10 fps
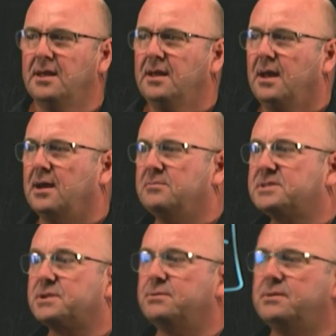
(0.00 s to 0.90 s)
Um,
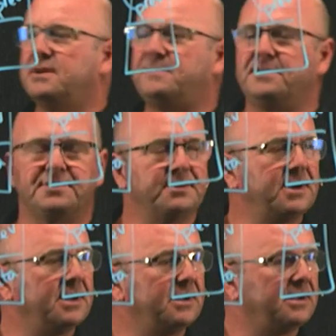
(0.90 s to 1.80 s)
so if you're doing
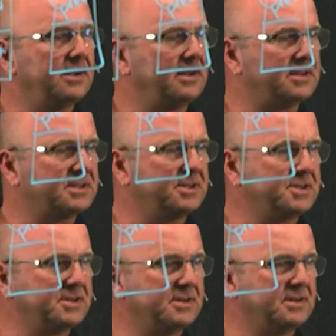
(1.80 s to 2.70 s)
an insertion,